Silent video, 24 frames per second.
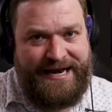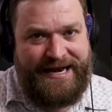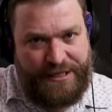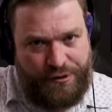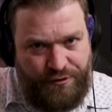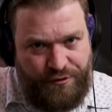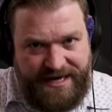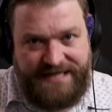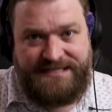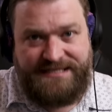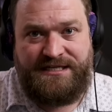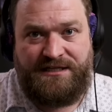it
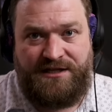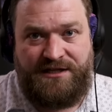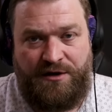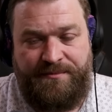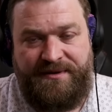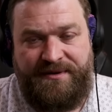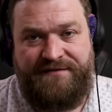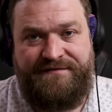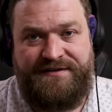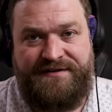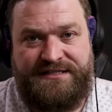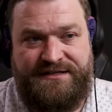creates a little
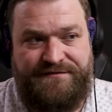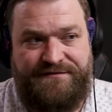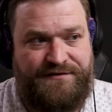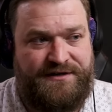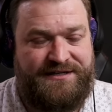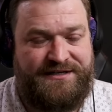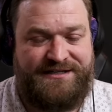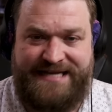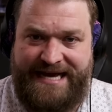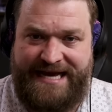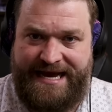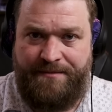bit of a
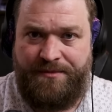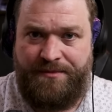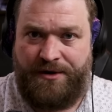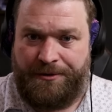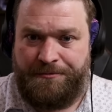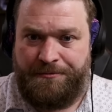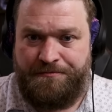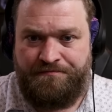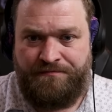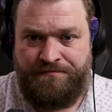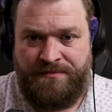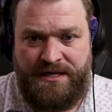different
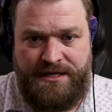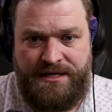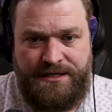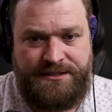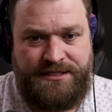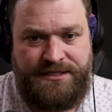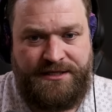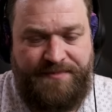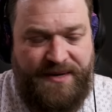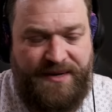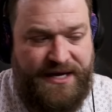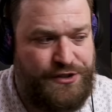timbre
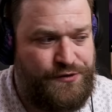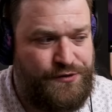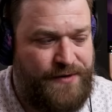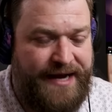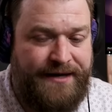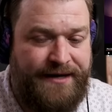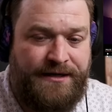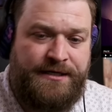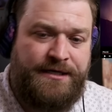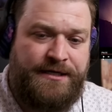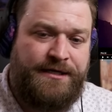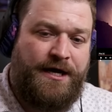to the pitch,
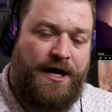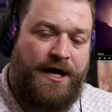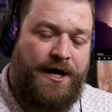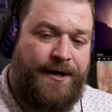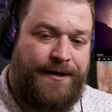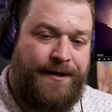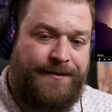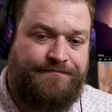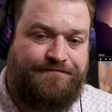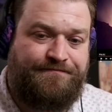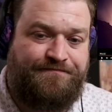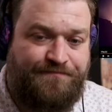right?
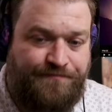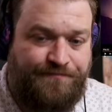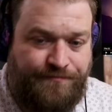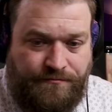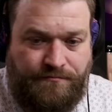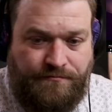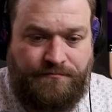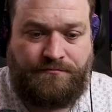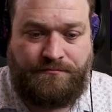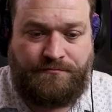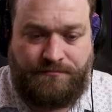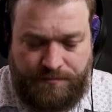Um,
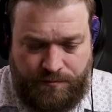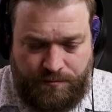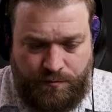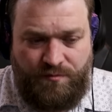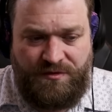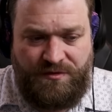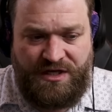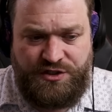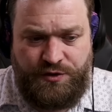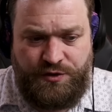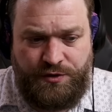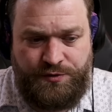
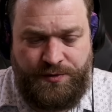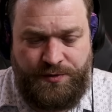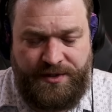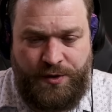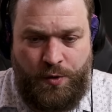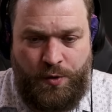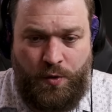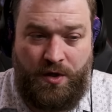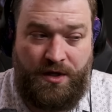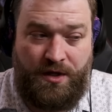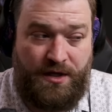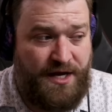so it's really
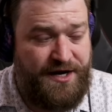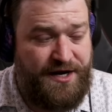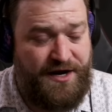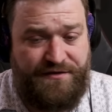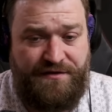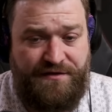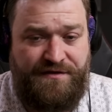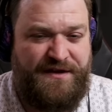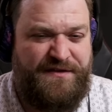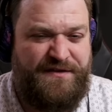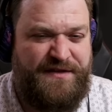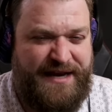cool.
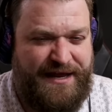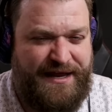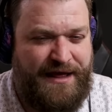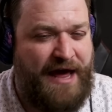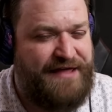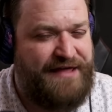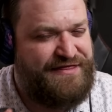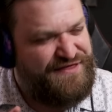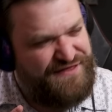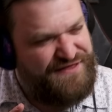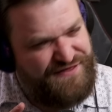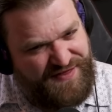Another thing that
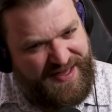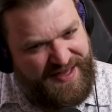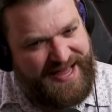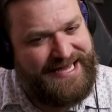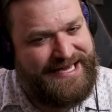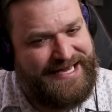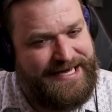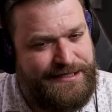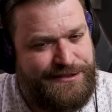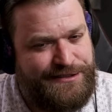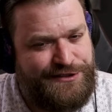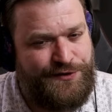I
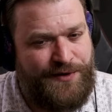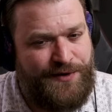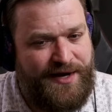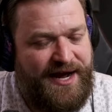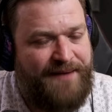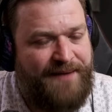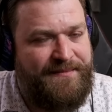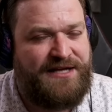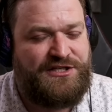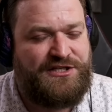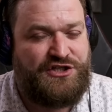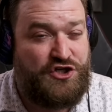think he's doing,
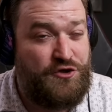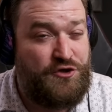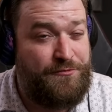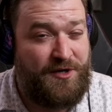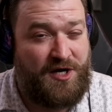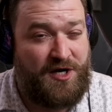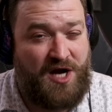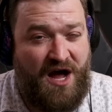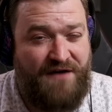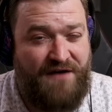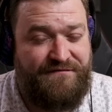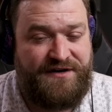I'm not
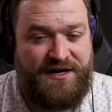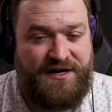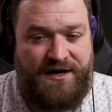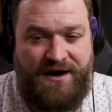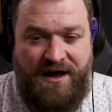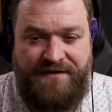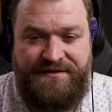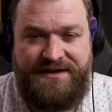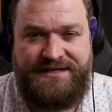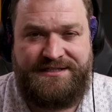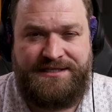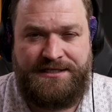super confident
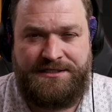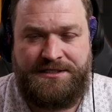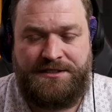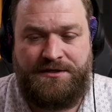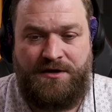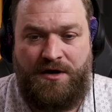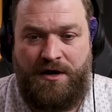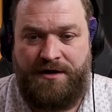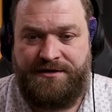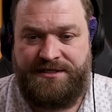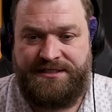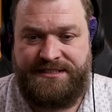on this, it's a
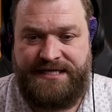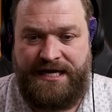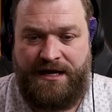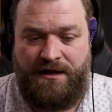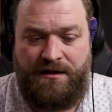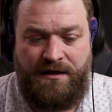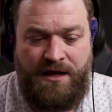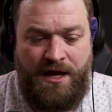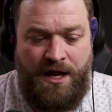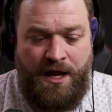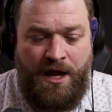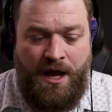little hard to
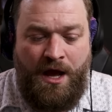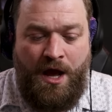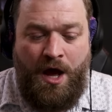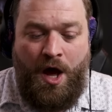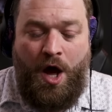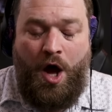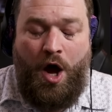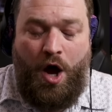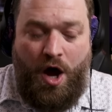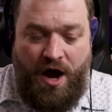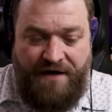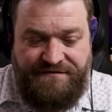tell.
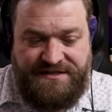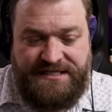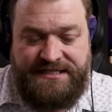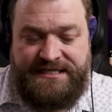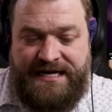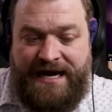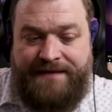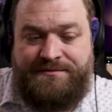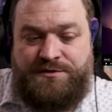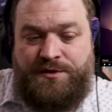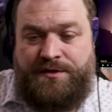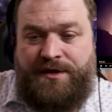
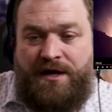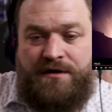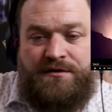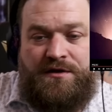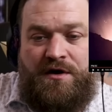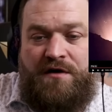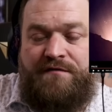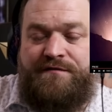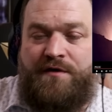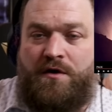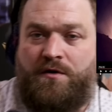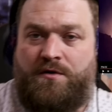Oftentimes with our
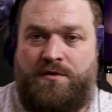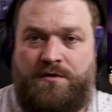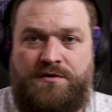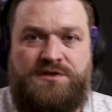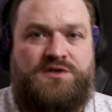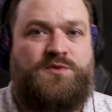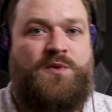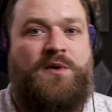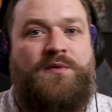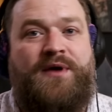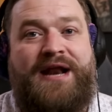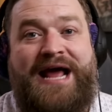low
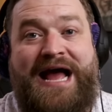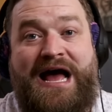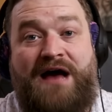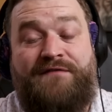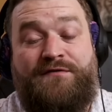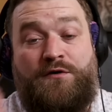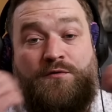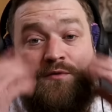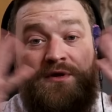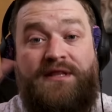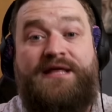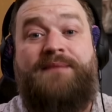vocals, we want to have
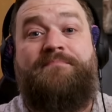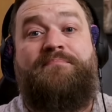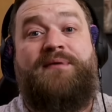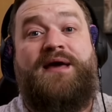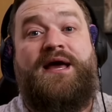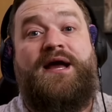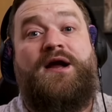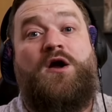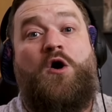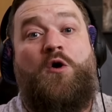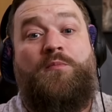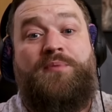a really
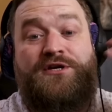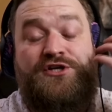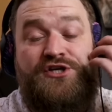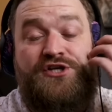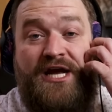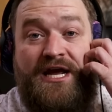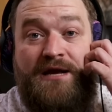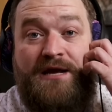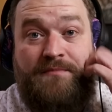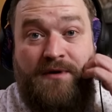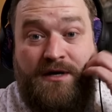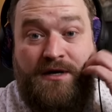big open
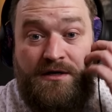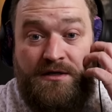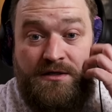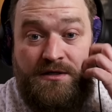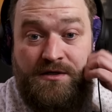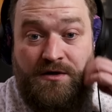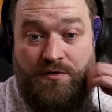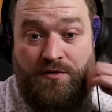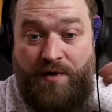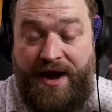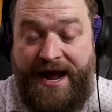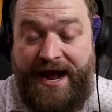chamber,
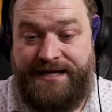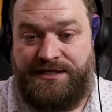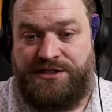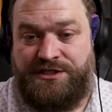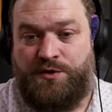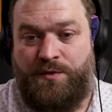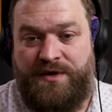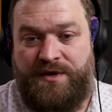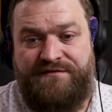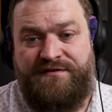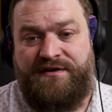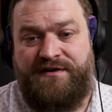right?
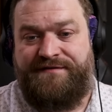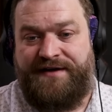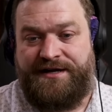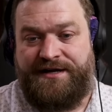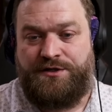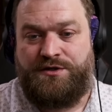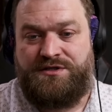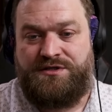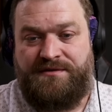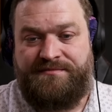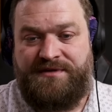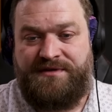So even if I
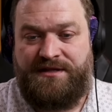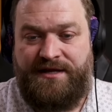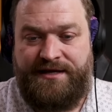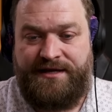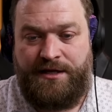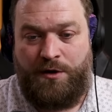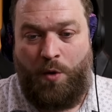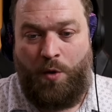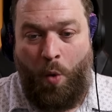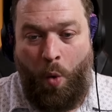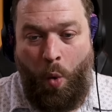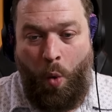do something like,
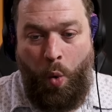you know,